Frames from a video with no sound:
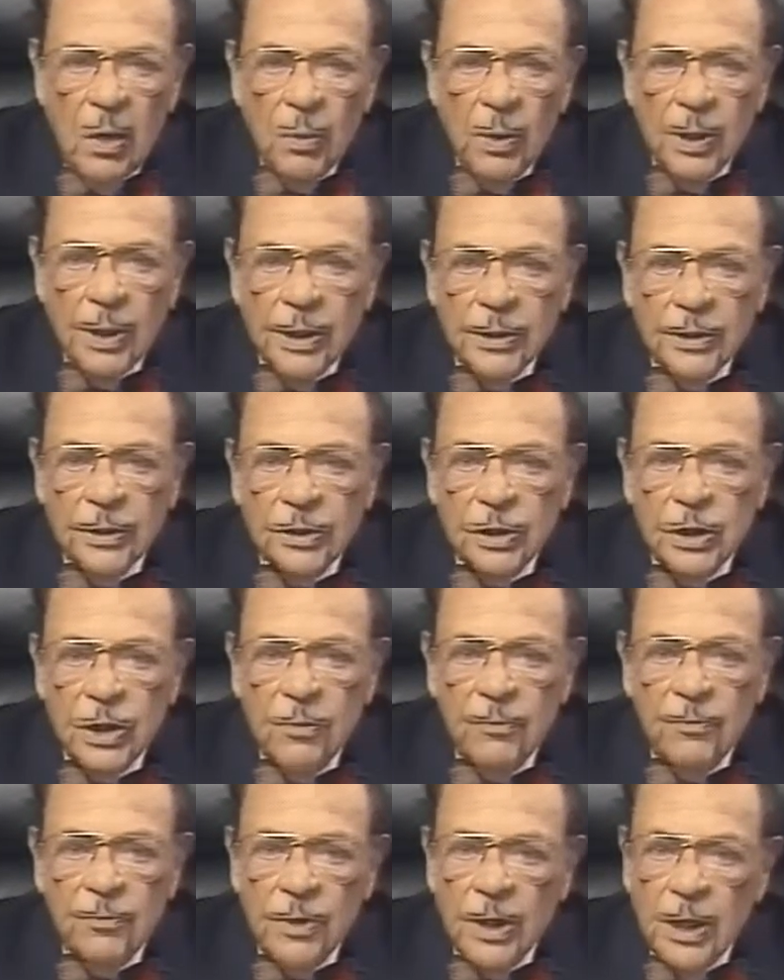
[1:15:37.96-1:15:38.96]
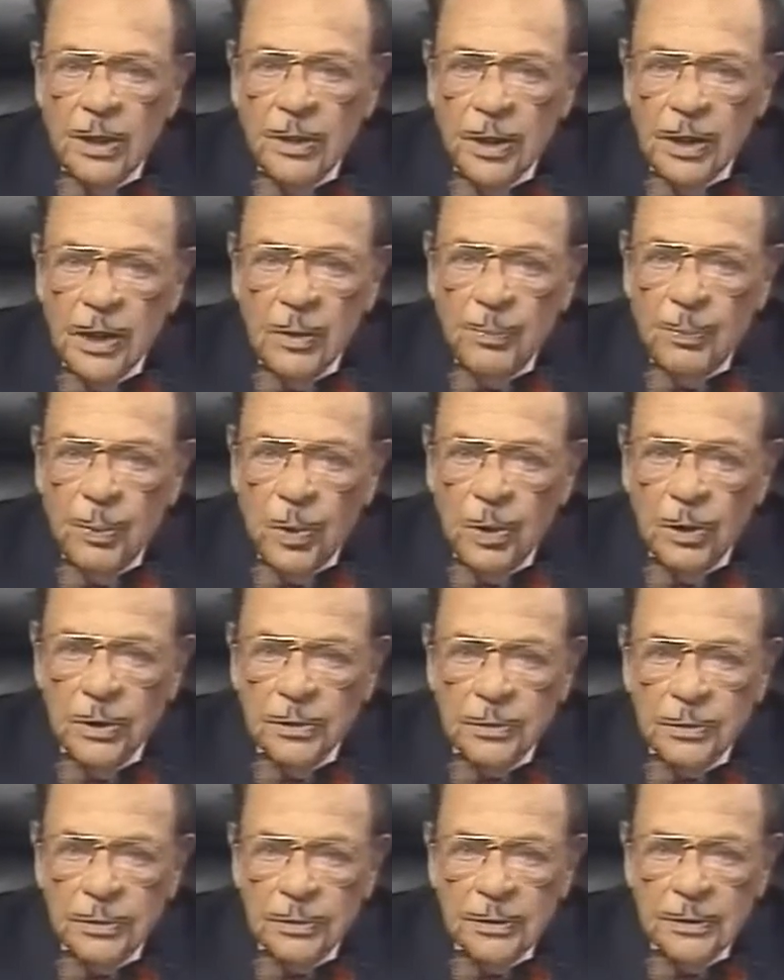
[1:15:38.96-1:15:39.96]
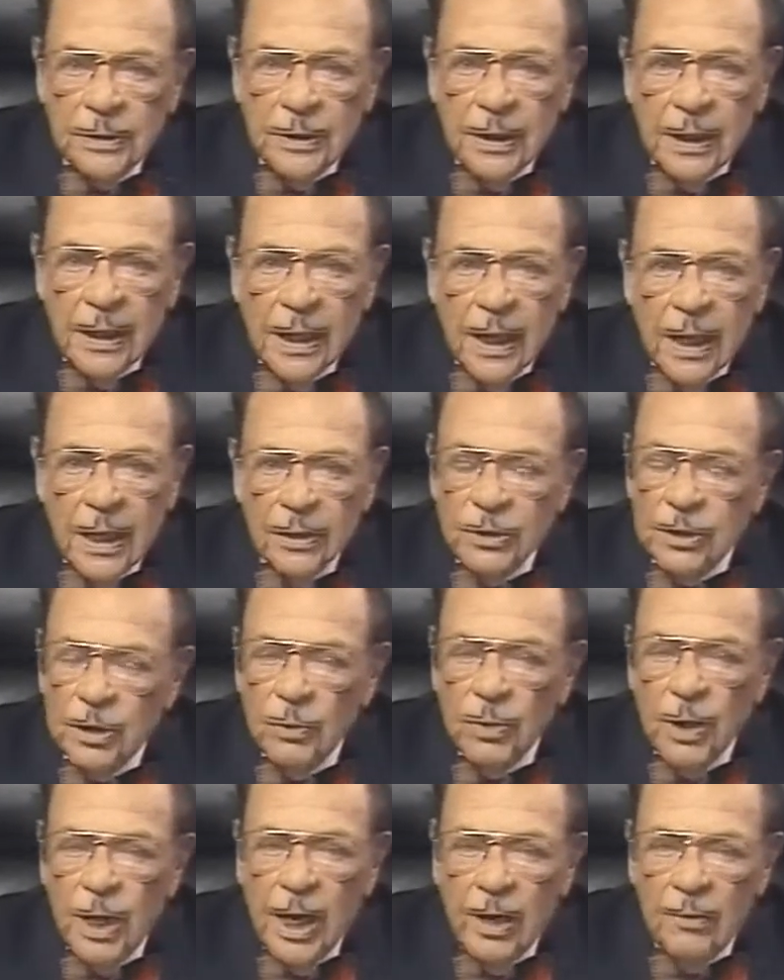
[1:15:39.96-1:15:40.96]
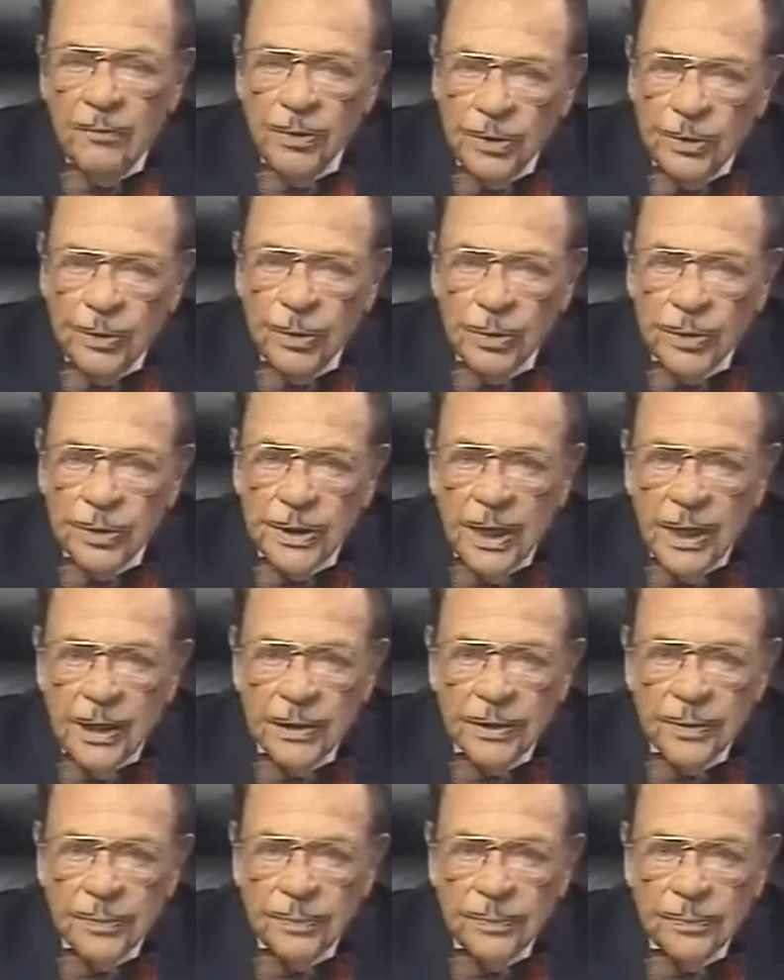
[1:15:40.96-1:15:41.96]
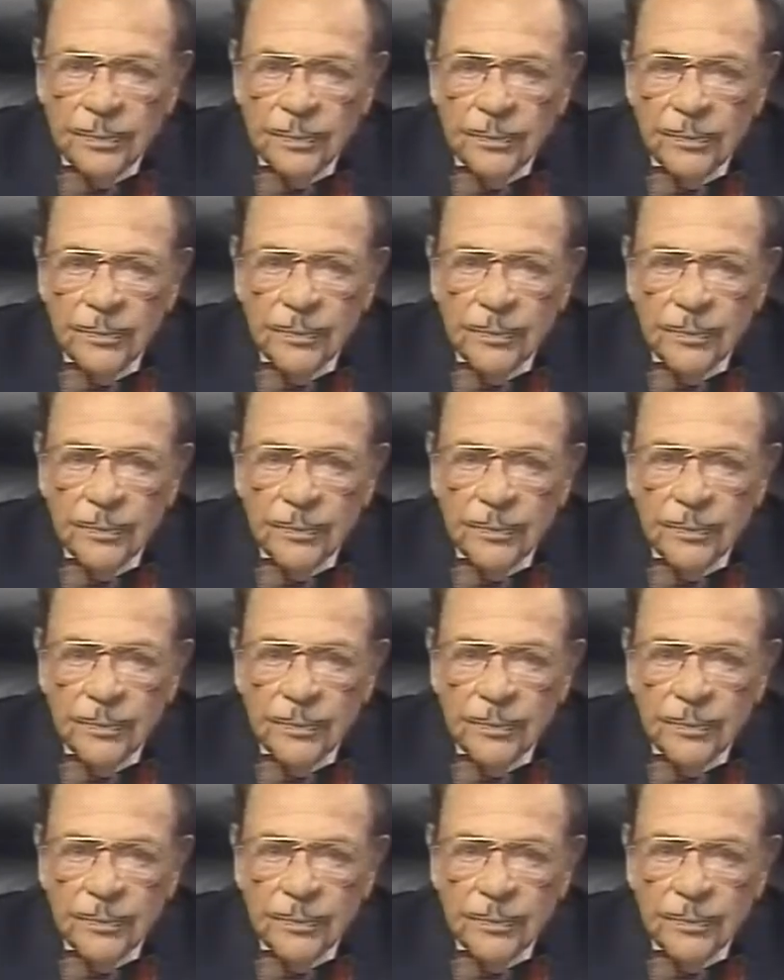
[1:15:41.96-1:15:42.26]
We can achieve nothing important until we have enthusiasm.